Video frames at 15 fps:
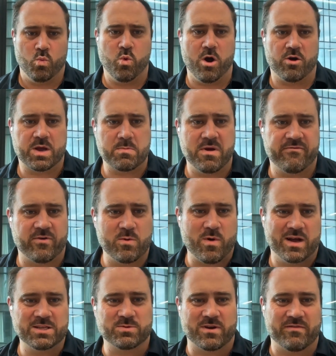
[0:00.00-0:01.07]
Welcome
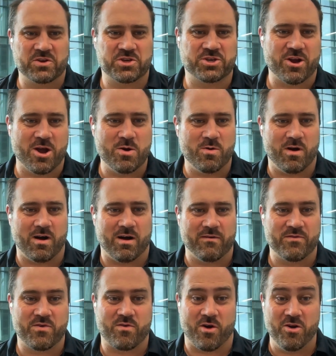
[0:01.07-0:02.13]
everyone to another show
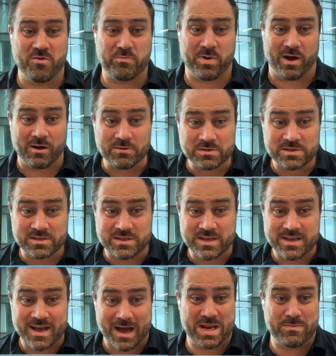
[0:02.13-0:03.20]
of GrowthPulse,
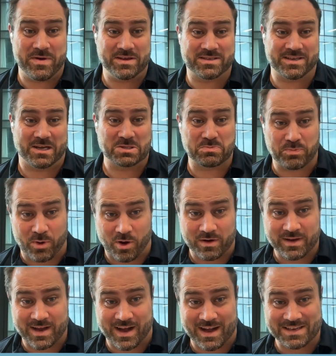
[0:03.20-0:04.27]
the B2B sales
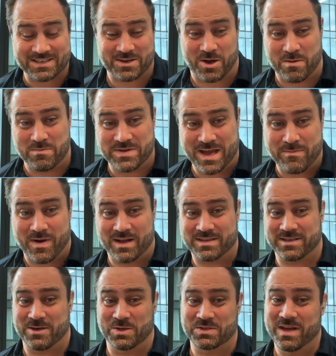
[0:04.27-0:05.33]
podcast. I'm Dan
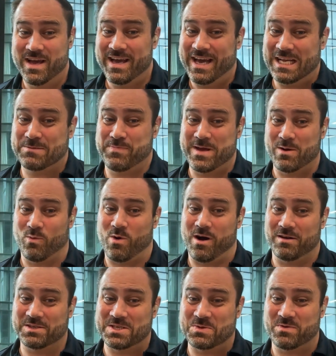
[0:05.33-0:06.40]
Bartels. It's been a
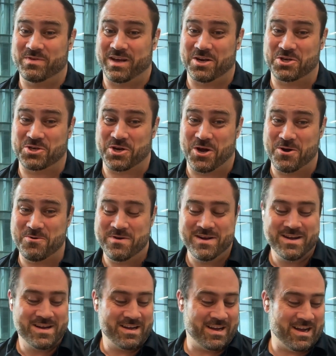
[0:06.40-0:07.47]
while since we've done a show,
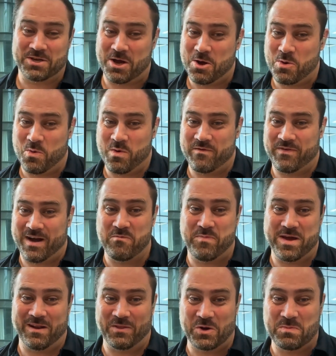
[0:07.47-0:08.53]
so we've
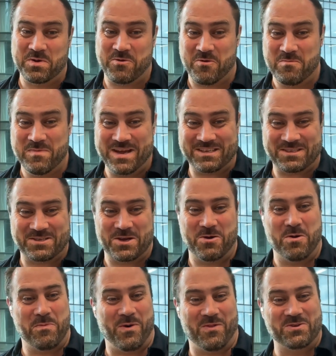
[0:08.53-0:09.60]
been a little bit remiss. So
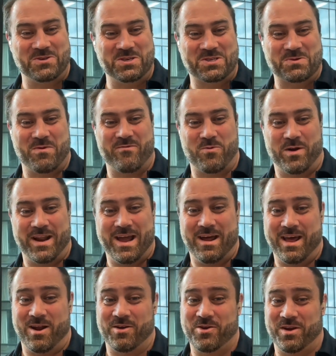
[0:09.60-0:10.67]
apologies to everyone out.
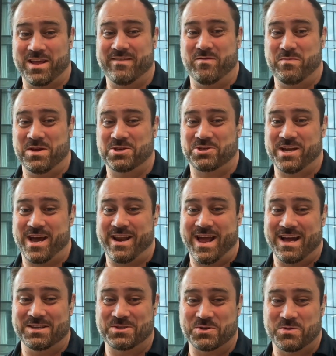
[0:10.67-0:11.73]
And I've got to give a big shout
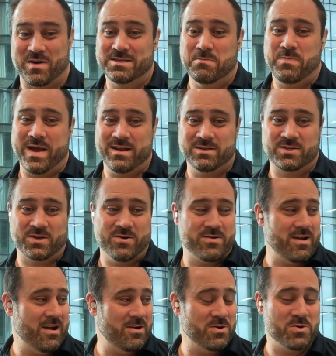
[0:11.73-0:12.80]
out to Ben
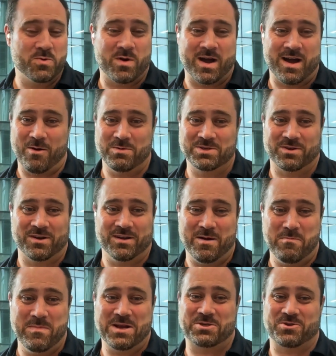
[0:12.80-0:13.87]
Turner, who I was on a
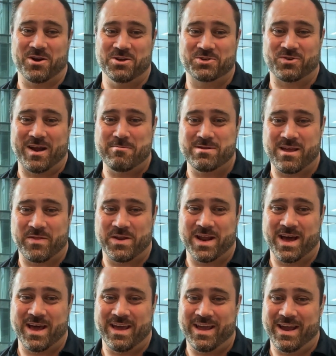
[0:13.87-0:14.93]
metro train with the other
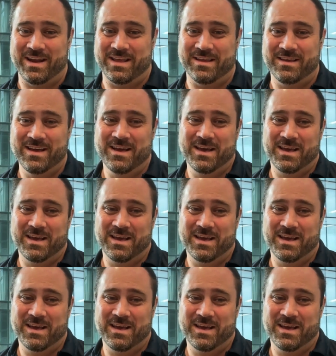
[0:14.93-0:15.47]
day, and he